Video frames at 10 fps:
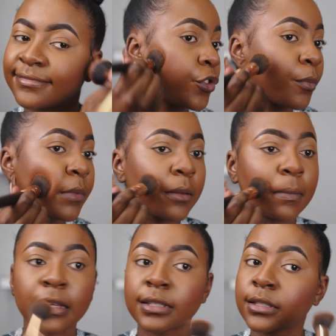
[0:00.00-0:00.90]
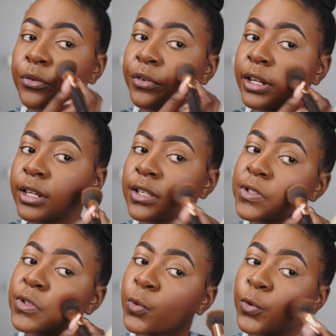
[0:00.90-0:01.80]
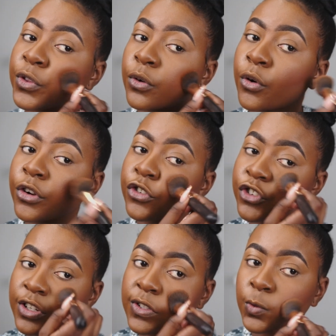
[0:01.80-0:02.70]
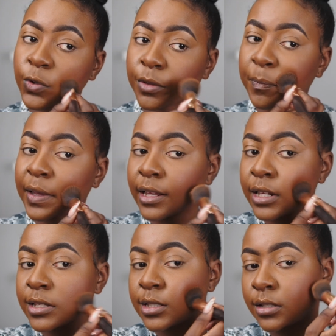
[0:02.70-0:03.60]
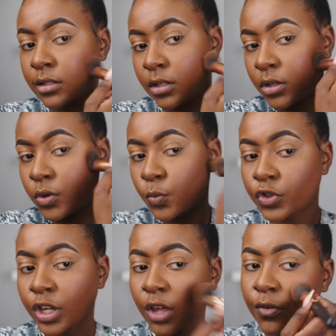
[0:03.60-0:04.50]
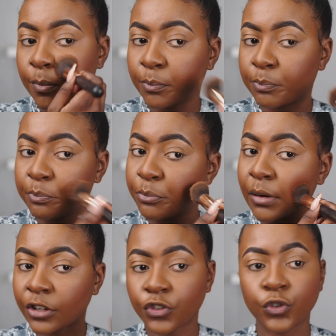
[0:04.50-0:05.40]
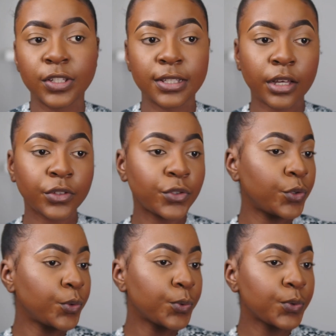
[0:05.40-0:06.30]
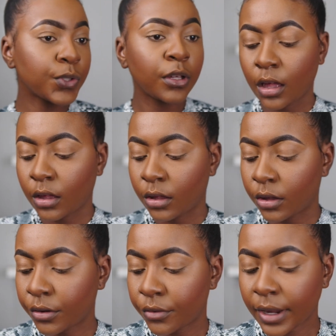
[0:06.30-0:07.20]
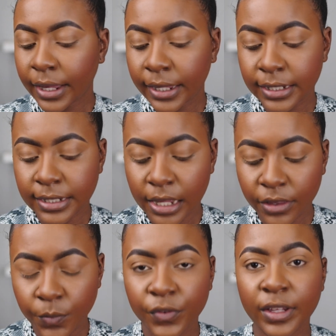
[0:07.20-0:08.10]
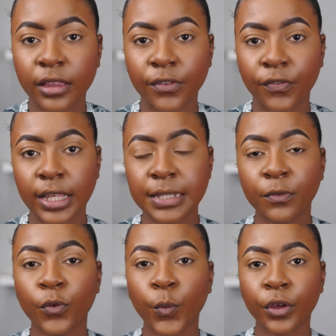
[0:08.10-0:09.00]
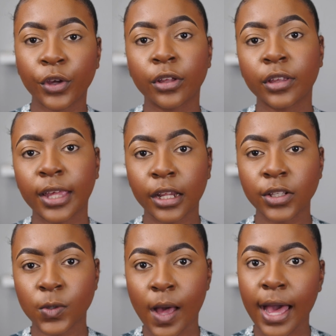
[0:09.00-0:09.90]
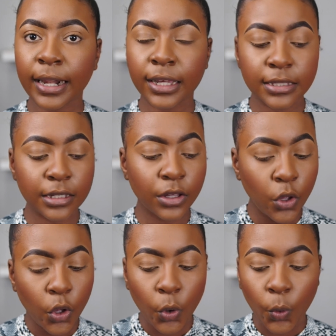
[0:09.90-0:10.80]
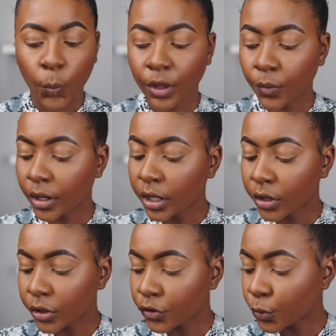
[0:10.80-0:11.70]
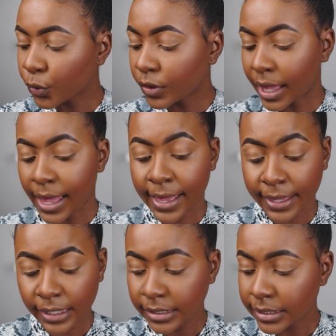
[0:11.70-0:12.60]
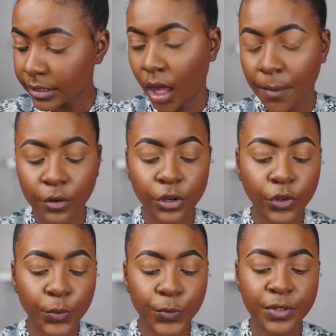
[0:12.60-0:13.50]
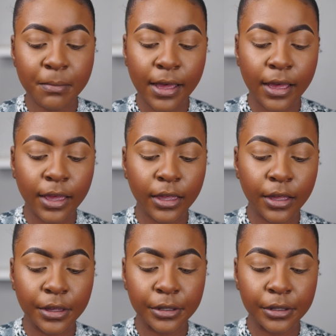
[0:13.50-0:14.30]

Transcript: to minimize the redness or the orangeness or the pinkness, whichever blush you decide to use. Alright, now that we've done the face, before we get into highlighter, we are quickly going to do the eyes. I'm going to use my